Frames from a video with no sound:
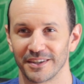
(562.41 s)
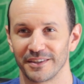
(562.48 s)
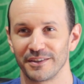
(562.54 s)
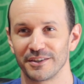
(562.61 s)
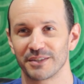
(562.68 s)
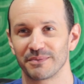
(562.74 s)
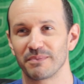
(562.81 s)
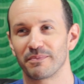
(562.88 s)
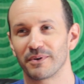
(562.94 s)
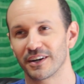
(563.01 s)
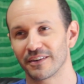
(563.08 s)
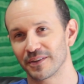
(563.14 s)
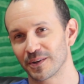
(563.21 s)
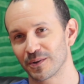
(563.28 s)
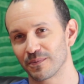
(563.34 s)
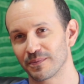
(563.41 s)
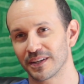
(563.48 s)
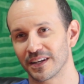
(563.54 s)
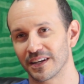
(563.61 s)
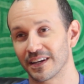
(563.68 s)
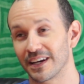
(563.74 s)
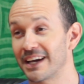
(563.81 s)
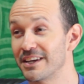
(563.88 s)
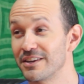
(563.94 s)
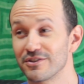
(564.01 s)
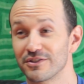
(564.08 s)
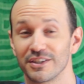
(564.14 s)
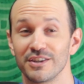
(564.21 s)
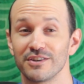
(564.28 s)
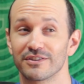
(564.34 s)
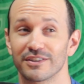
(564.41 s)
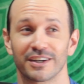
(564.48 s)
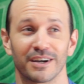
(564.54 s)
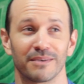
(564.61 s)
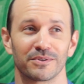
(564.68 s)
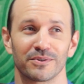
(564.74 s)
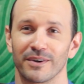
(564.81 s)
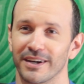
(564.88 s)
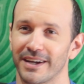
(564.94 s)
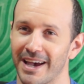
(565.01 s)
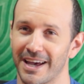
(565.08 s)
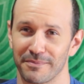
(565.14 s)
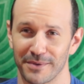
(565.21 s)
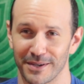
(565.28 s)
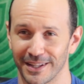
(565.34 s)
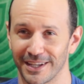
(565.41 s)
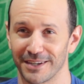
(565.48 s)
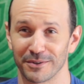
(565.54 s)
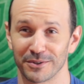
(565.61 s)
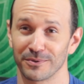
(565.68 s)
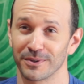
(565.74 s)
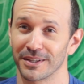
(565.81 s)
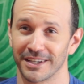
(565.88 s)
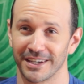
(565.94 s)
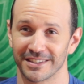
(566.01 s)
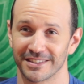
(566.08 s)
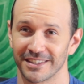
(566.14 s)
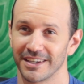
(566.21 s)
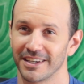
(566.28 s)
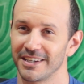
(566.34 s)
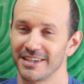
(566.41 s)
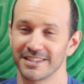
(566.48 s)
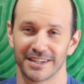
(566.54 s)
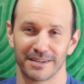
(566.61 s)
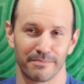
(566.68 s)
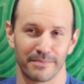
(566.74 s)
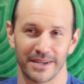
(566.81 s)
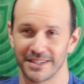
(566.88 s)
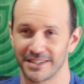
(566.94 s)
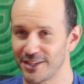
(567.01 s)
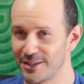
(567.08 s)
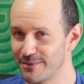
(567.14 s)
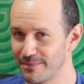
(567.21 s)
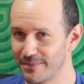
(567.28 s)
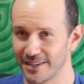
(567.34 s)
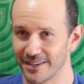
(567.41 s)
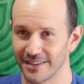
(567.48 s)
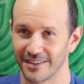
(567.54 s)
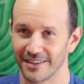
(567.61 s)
He used to be part of the group that he used to come to our academy a lot. It was really nice. He's an amazing human being.